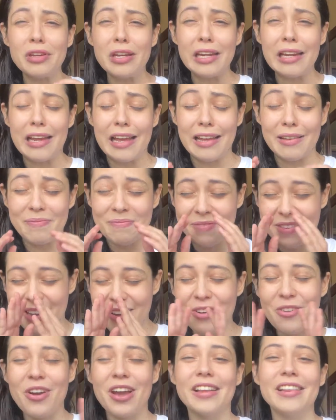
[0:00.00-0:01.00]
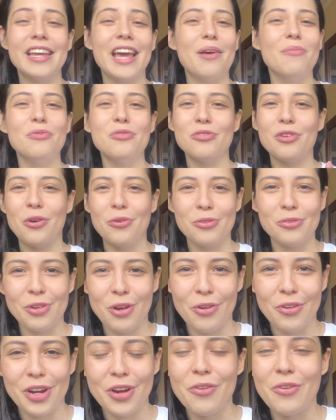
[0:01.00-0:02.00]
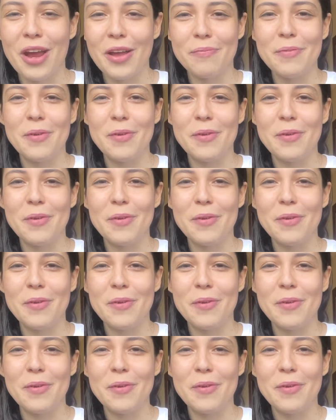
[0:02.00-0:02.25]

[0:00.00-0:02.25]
it incorrectly, I'm so sorry, correct me